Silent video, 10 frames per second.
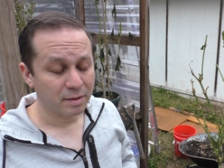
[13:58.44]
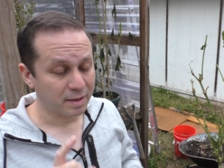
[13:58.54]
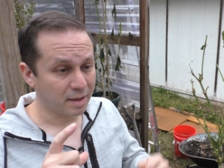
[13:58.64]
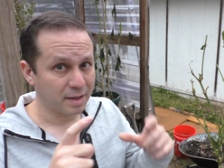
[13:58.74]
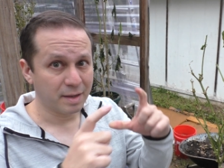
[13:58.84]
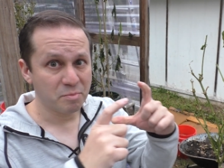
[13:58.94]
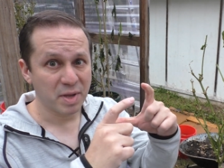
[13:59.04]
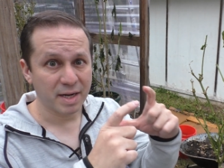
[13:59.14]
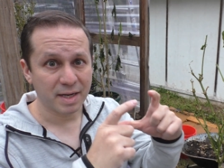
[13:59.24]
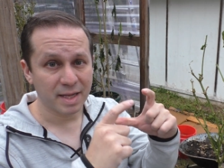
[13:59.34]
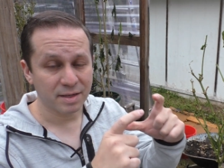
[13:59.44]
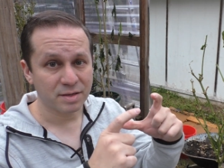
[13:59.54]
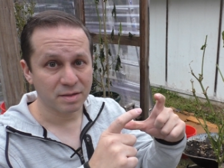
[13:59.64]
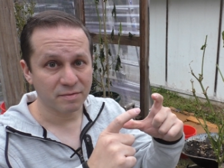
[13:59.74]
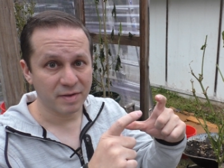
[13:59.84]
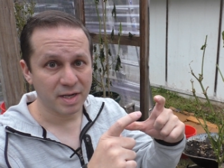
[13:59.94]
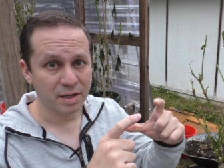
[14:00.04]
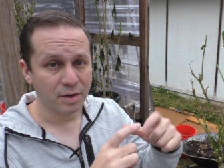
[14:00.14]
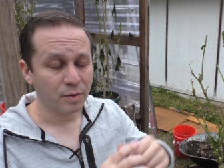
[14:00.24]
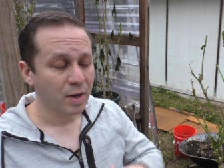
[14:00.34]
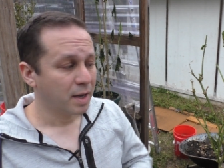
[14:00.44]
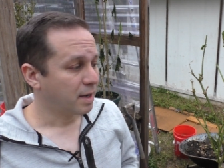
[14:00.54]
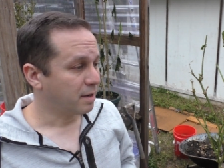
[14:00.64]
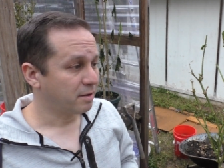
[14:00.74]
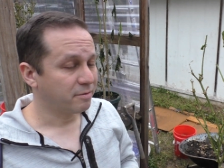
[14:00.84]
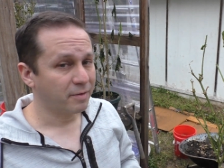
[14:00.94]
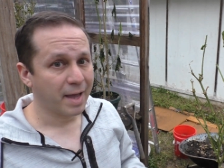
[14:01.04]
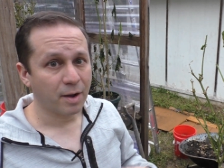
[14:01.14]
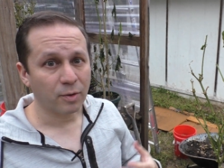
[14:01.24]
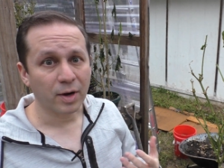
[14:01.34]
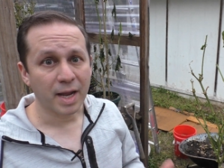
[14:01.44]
embedded into the video of our